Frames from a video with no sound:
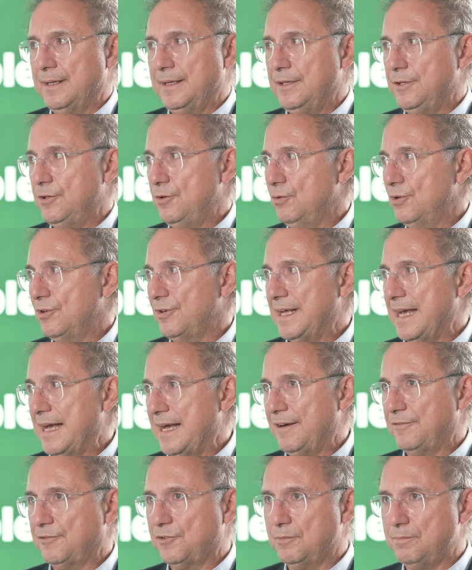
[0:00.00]
you don't
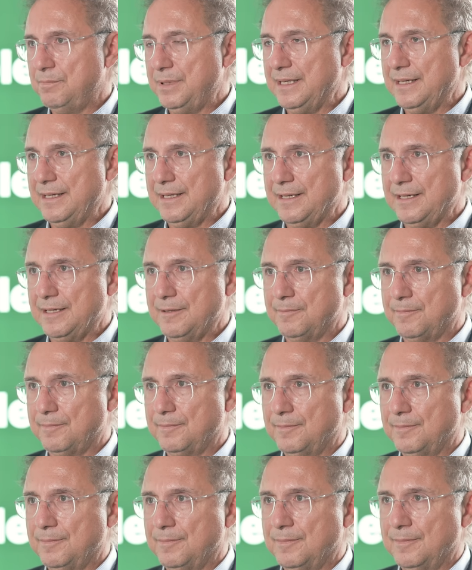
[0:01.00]
have to be
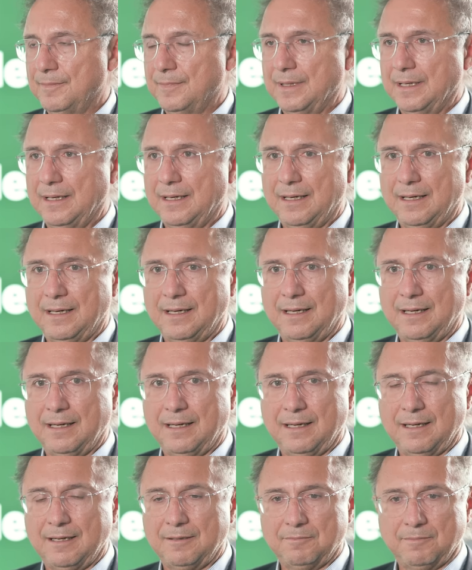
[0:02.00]

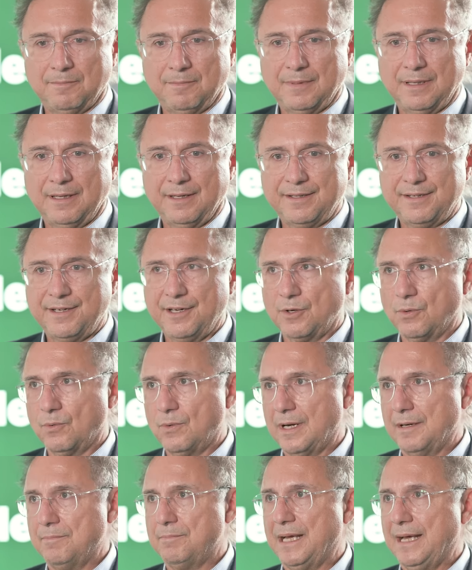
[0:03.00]
a tier
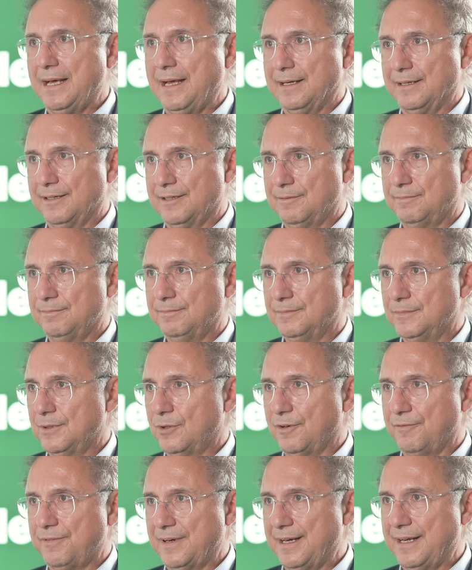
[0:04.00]
one bank
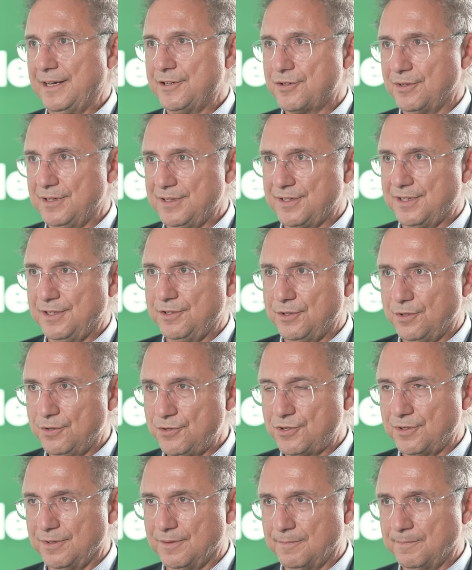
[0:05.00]
or financial
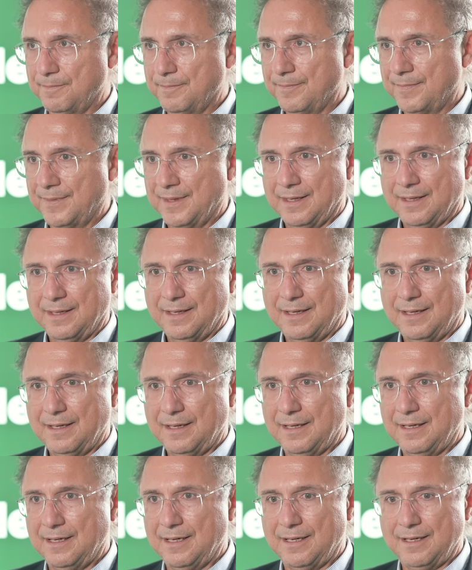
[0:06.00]
institution.
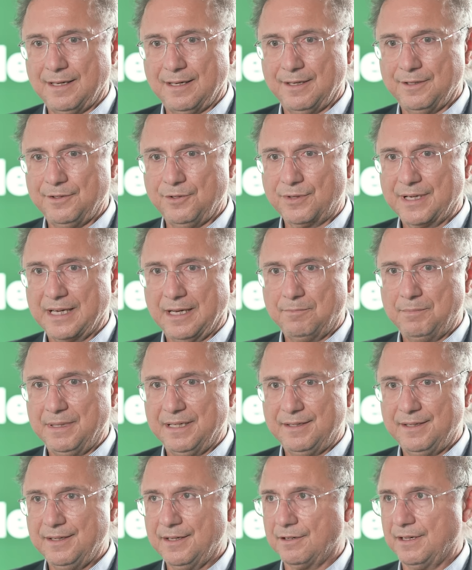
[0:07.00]
You can be
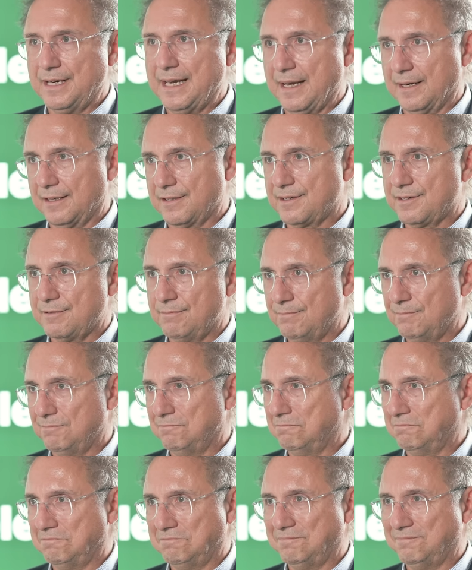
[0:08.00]
tier X.
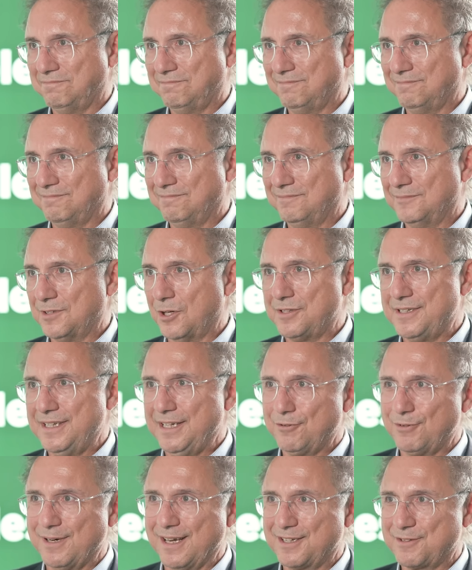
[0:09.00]
Not
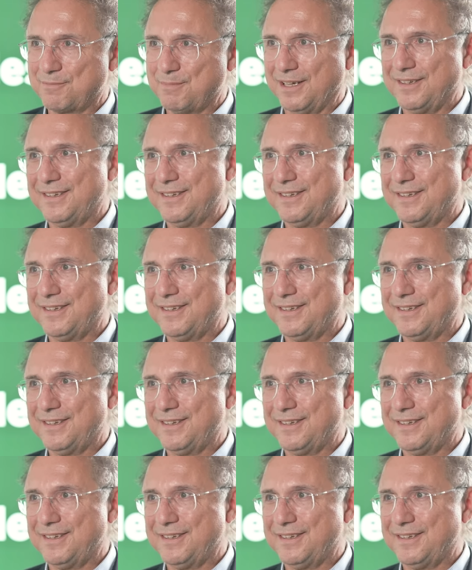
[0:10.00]
tier X, but